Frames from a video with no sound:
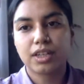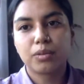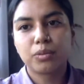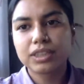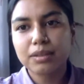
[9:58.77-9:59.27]

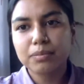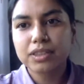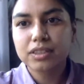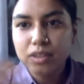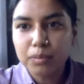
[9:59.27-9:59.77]
would that be
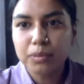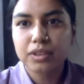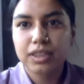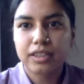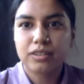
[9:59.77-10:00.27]
a double
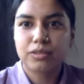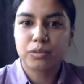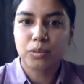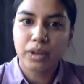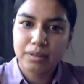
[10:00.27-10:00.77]
kind of
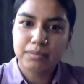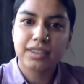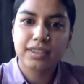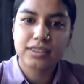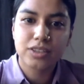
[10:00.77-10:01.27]

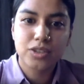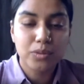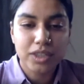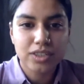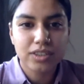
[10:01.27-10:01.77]
whammy
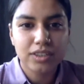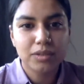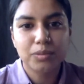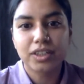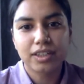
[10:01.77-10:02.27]
situation that
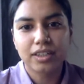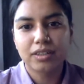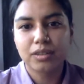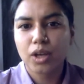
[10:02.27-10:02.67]
we're in?